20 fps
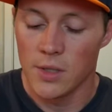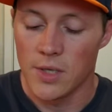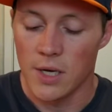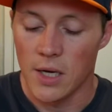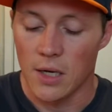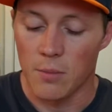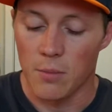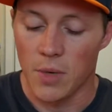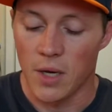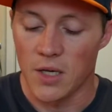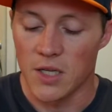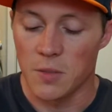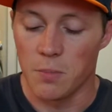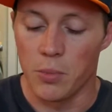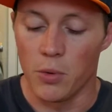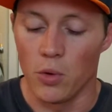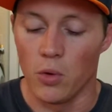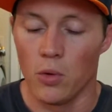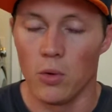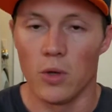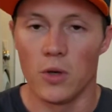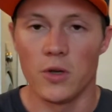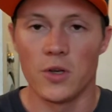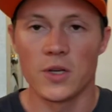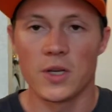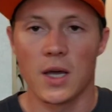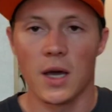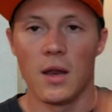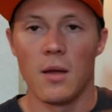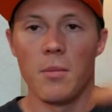take my spoon and
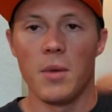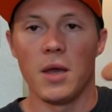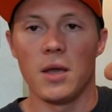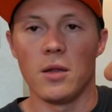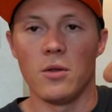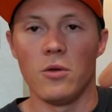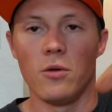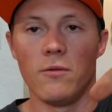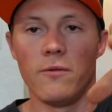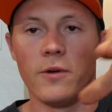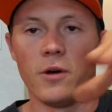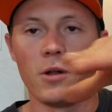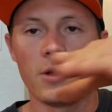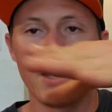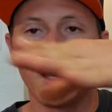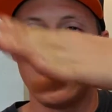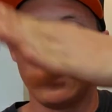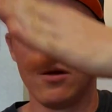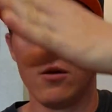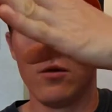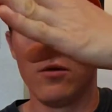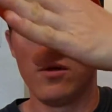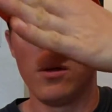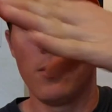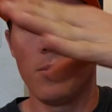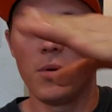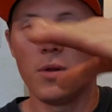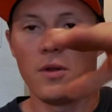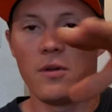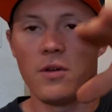just kind of make a little volcano
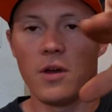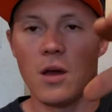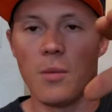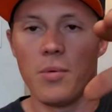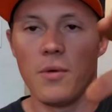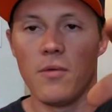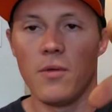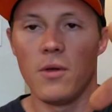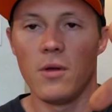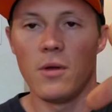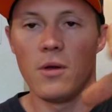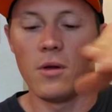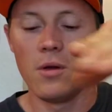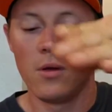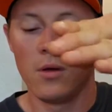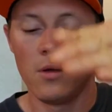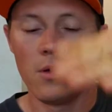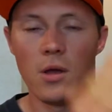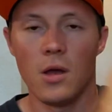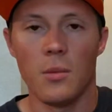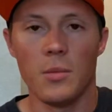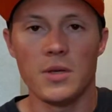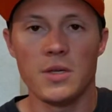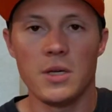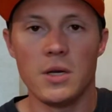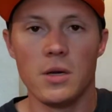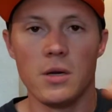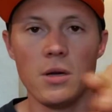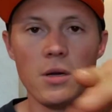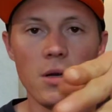dip on the top of the
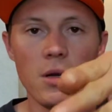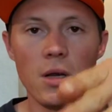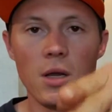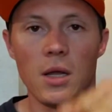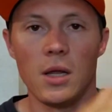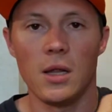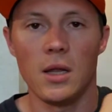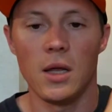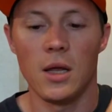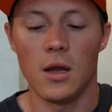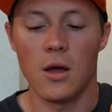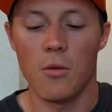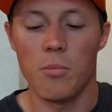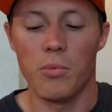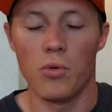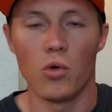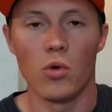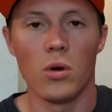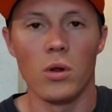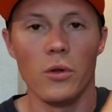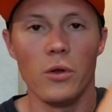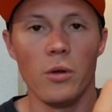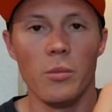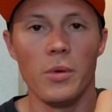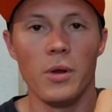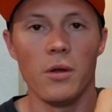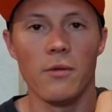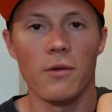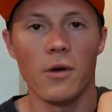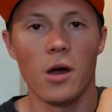hummus here, and then I'll pour a little
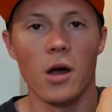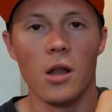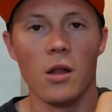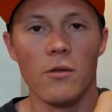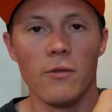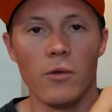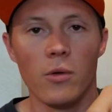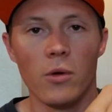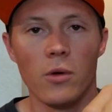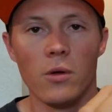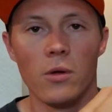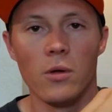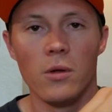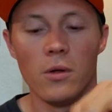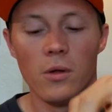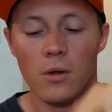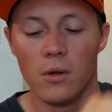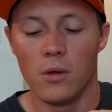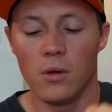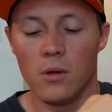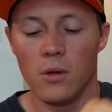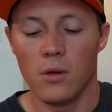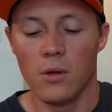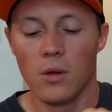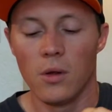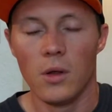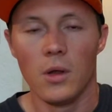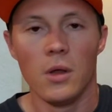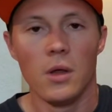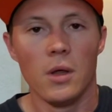bit of olive oil
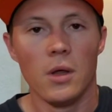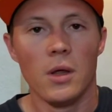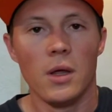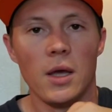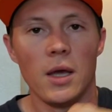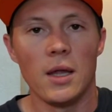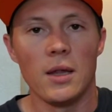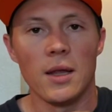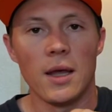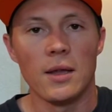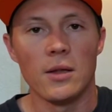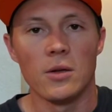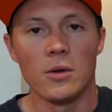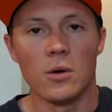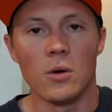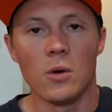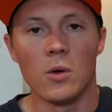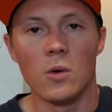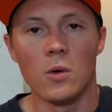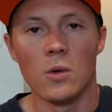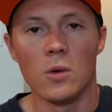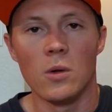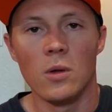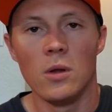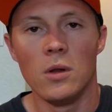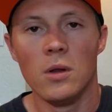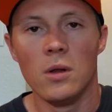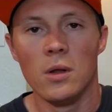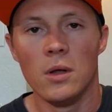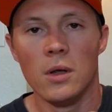in that little hole,